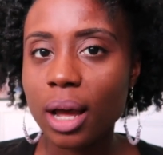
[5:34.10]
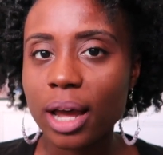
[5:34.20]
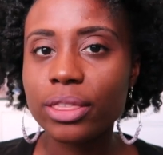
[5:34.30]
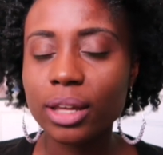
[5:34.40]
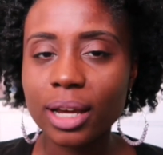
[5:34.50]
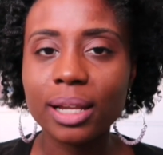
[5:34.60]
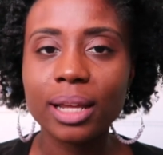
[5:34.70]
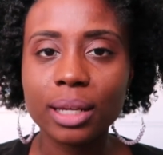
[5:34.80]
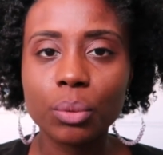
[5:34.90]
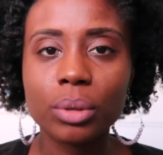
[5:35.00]
I think I
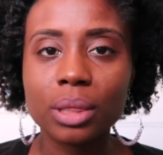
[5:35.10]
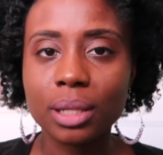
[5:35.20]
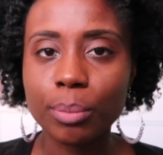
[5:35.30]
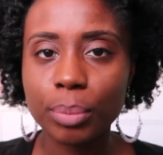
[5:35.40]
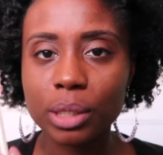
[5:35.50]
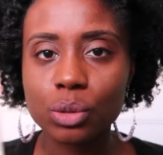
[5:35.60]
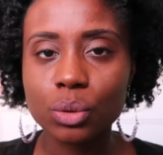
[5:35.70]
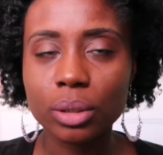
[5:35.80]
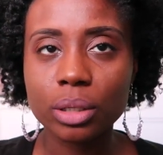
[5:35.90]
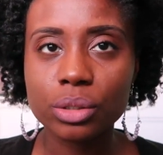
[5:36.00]
like it with the lip
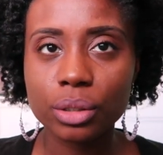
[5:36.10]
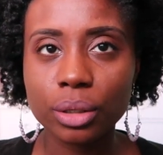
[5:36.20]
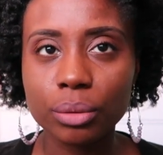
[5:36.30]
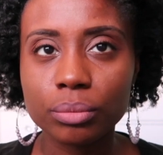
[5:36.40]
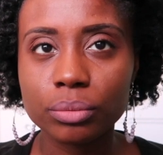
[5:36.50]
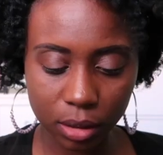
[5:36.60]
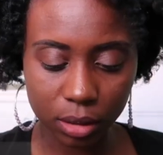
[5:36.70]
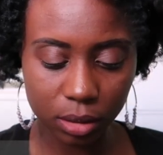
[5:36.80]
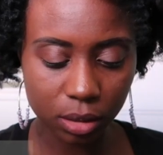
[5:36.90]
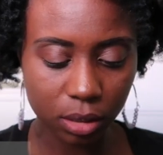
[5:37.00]
pencil. It looks good.
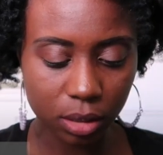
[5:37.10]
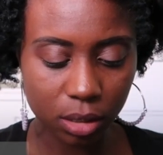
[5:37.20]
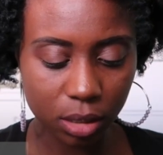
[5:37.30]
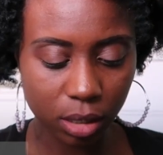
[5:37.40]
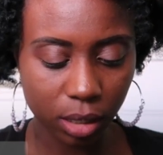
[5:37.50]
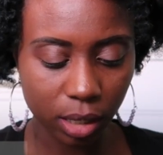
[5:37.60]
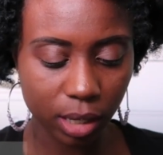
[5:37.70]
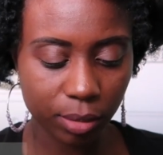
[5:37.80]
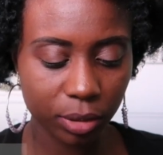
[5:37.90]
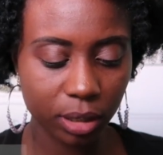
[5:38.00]

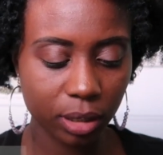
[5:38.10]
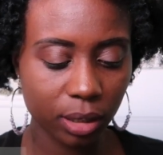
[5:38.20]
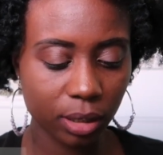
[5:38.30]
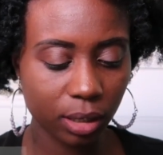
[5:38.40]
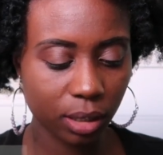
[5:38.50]
Amulet.